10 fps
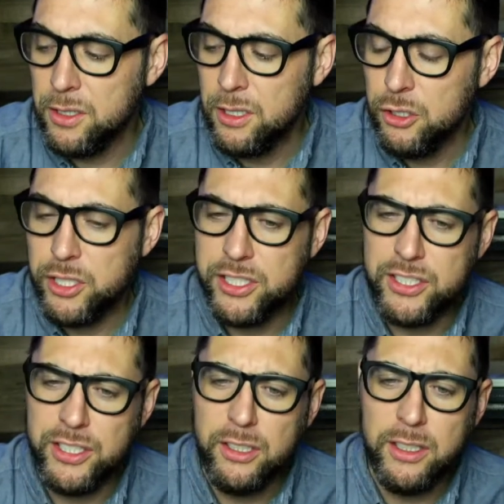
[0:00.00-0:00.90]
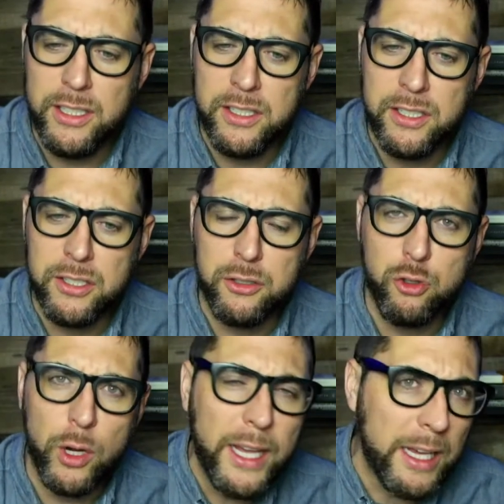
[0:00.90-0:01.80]
she still is
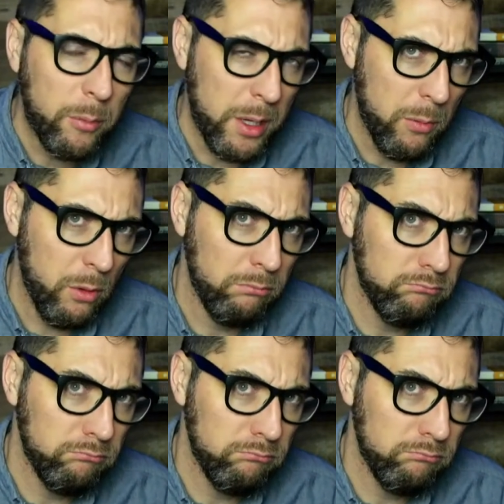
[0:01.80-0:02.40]
tricking people.